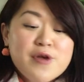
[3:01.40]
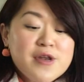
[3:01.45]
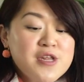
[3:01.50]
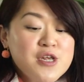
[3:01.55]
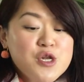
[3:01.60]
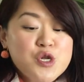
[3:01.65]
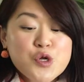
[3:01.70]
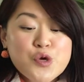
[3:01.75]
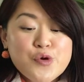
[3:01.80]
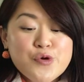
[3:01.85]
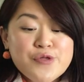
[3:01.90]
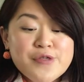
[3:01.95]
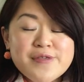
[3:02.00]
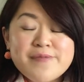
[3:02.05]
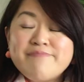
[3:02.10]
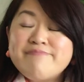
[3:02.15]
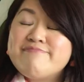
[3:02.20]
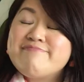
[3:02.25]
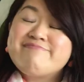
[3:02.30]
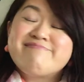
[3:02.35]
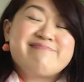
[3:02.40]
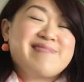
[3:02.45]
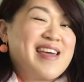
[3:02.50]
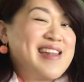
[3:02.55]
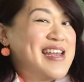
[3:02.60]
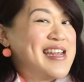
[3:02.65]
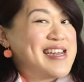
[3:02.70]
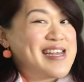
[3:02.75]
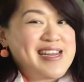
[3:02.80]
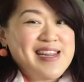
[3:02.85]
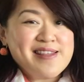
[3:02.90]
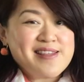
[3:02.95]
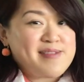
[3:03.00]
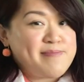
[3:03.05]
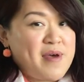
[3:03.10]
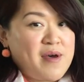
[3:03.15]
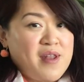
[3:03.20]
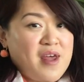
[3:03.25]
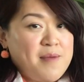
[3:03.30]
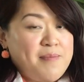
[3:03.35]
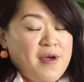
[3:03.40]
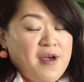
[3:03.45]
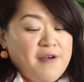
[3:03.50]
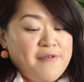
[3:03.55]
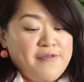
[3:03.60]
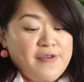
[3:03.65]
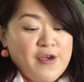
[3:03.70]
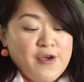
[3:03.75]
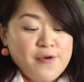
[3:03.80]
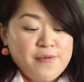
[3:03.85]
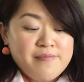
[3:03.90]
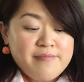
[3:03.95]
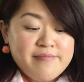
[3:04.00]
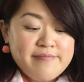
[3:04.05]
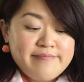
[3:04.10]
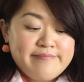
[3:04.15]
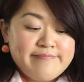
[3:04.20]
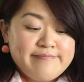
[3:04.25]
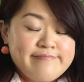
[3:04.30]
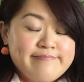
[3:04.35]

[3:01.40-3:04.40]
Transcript: pretty jewels, and they didn't smell like perfume.